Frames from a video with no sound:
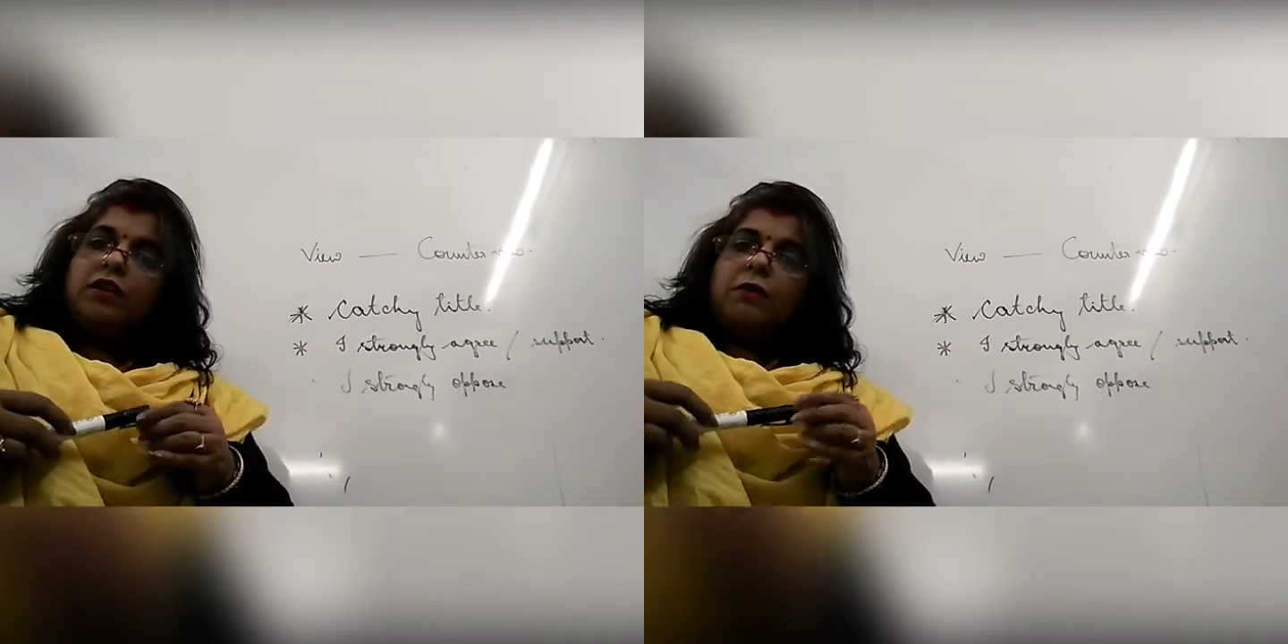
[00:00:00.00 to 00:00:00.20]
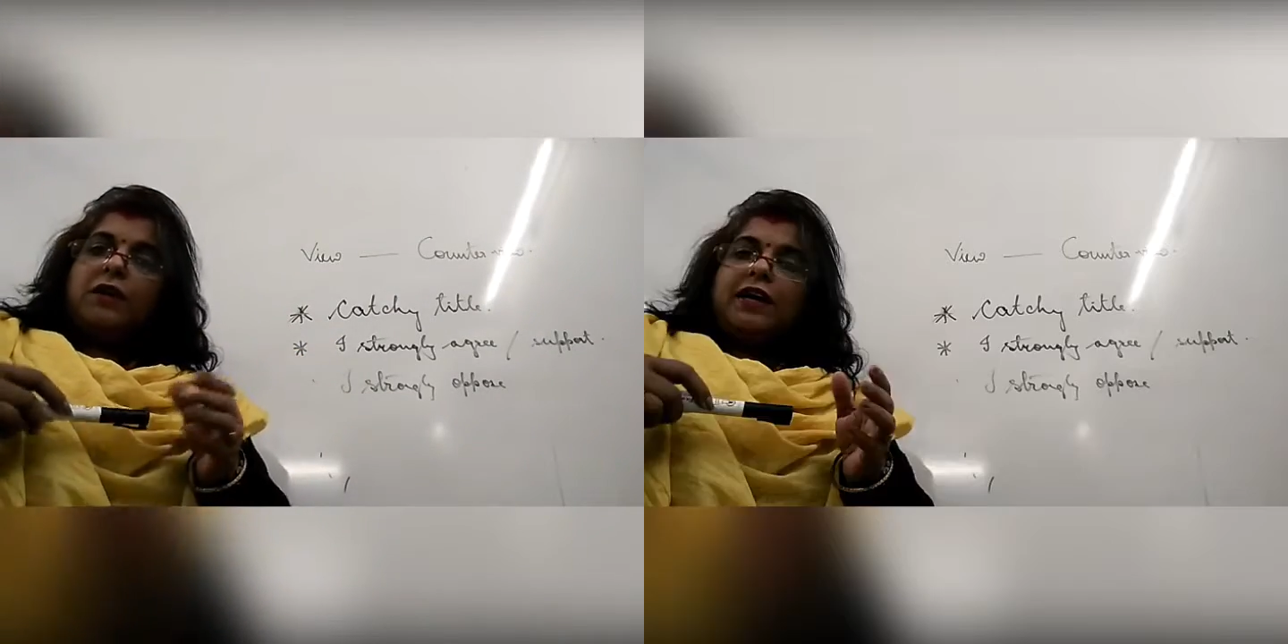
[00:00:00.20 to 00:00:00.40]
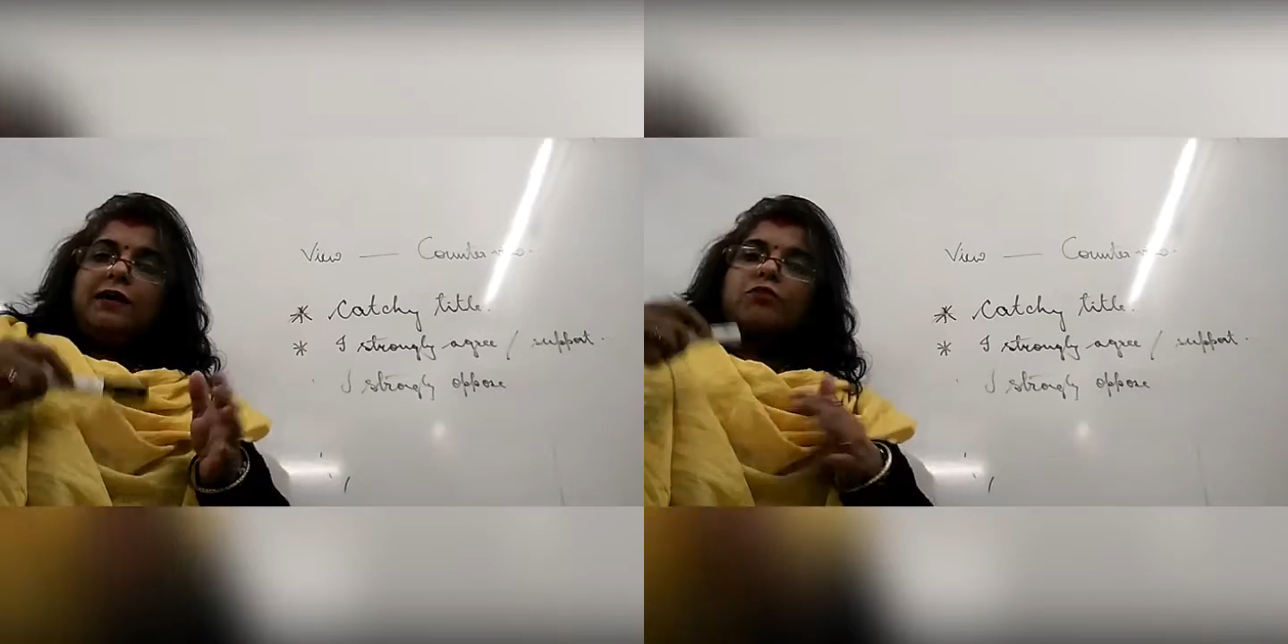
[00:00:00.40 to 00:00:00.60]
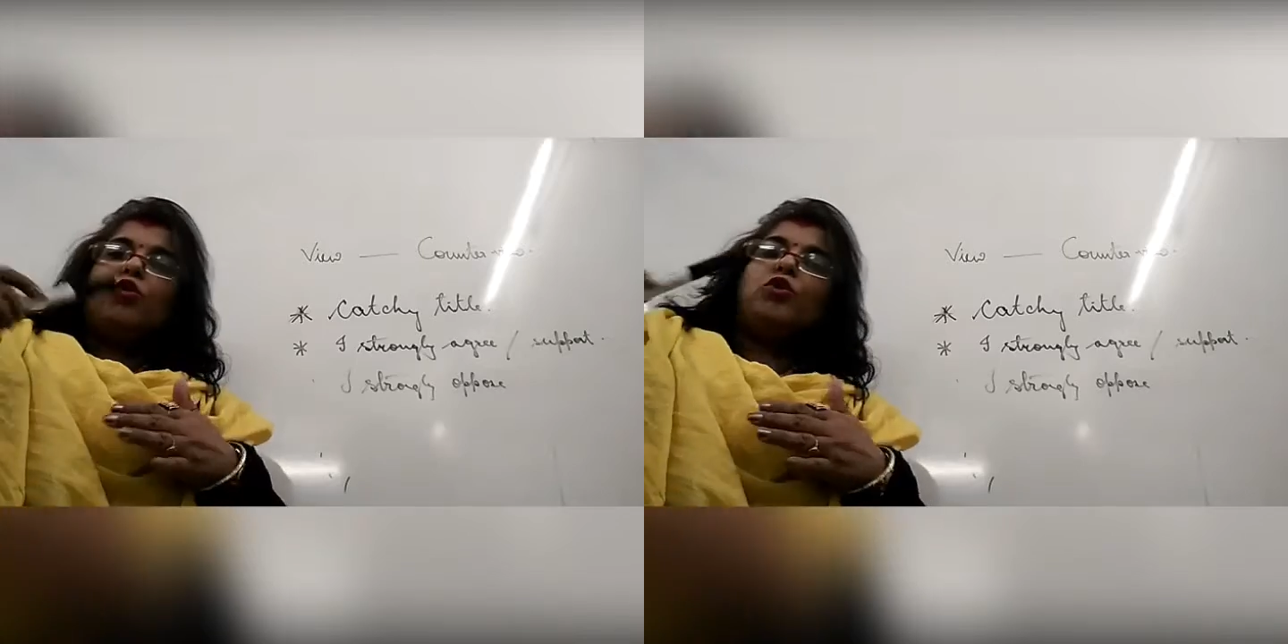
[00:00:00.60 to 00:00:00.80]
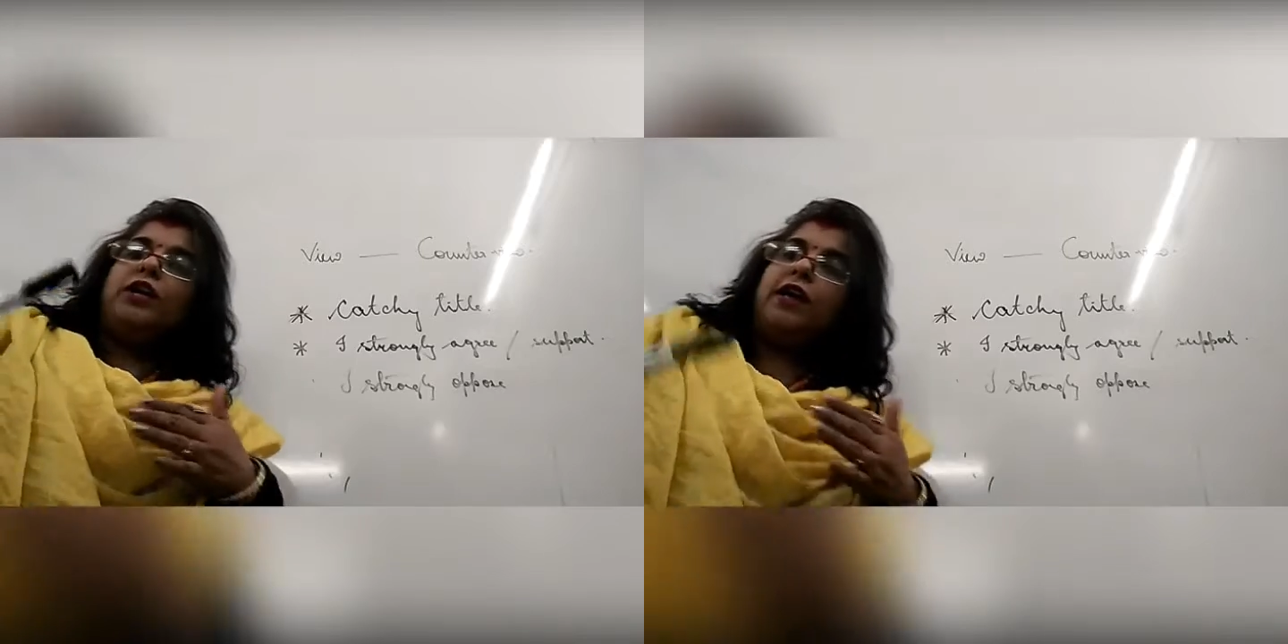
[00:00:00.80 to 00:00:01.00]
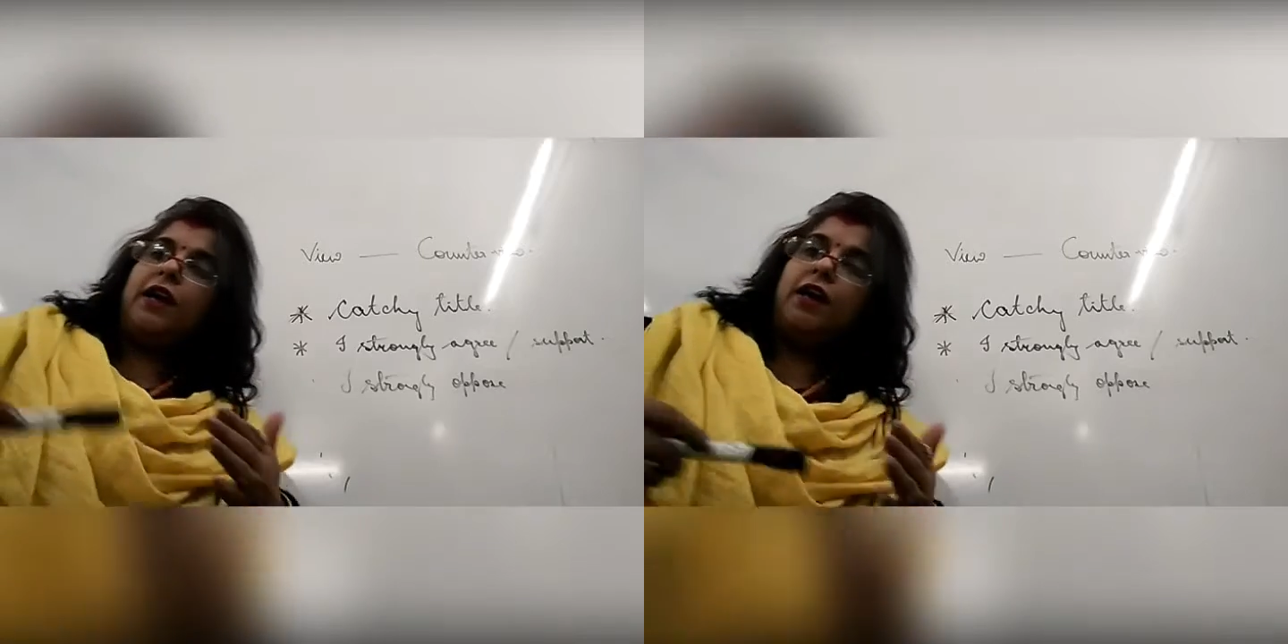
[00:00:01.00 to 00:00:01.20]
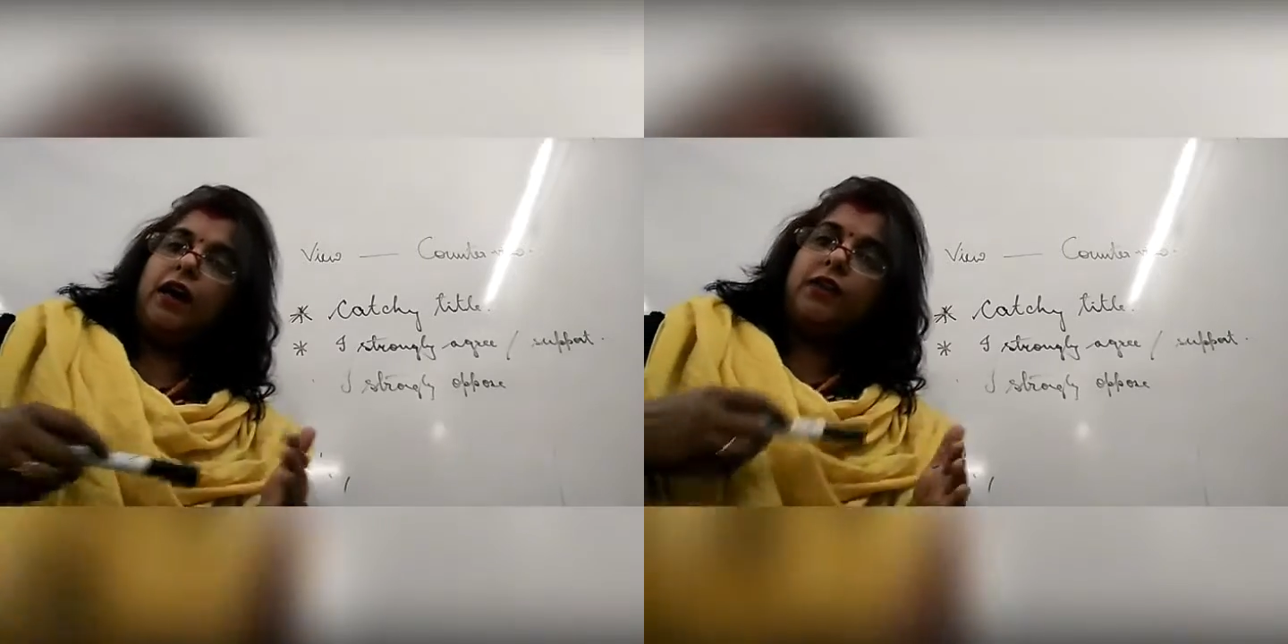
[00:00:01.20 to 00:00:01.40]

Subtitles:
They become only